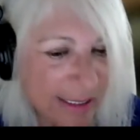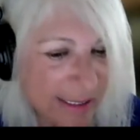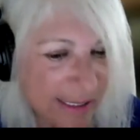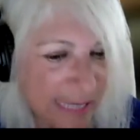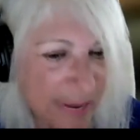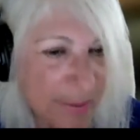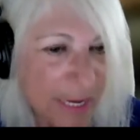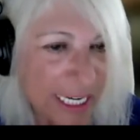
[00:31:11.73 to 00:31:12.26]

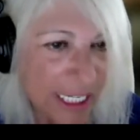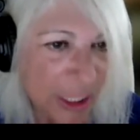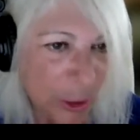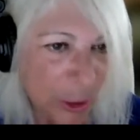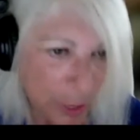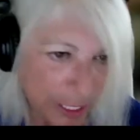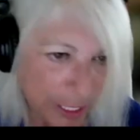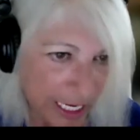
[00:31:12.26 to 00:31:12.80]
somebody is
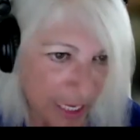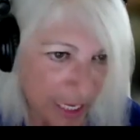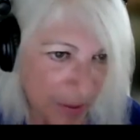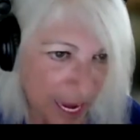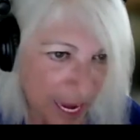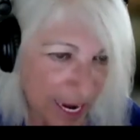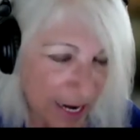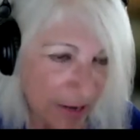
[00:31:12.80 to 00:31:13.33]
talking
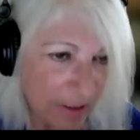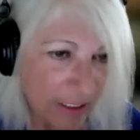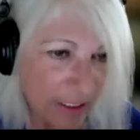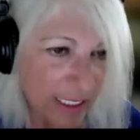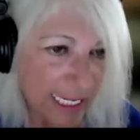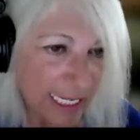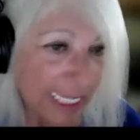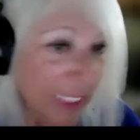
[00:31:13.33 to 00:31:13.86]
about,
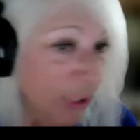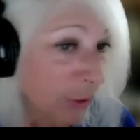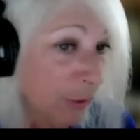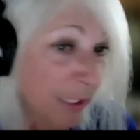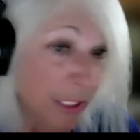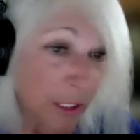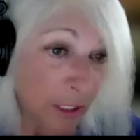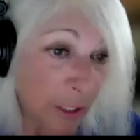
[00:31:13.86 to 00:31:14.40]

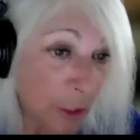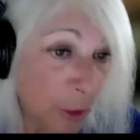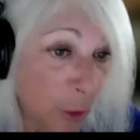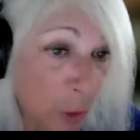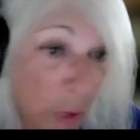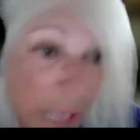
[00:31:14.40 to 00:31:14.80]
including your